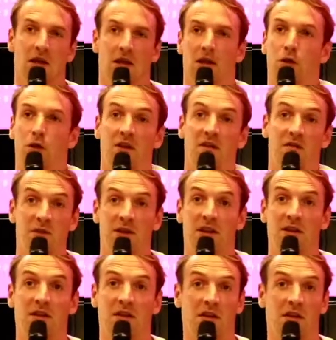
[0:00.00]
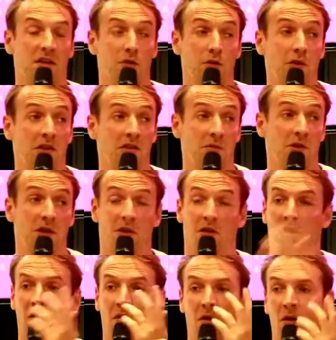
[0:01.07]
Could have been anything. Could have been in
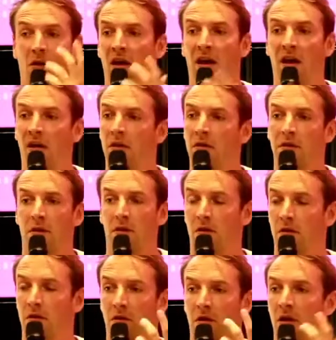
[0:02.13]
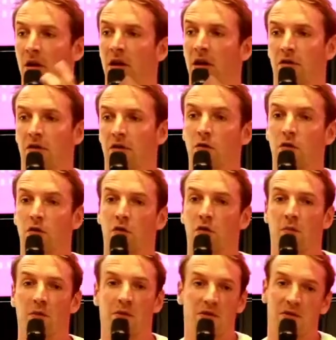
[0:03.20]
the health or social,
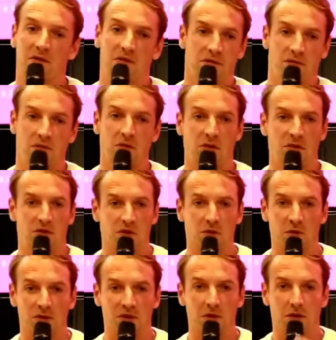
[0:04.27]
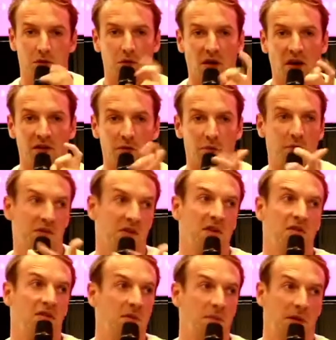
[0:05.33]
but I just wanted to have a positive
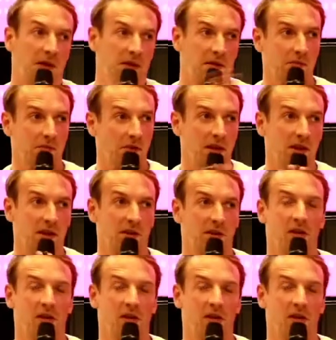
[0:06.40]
impact. Like, this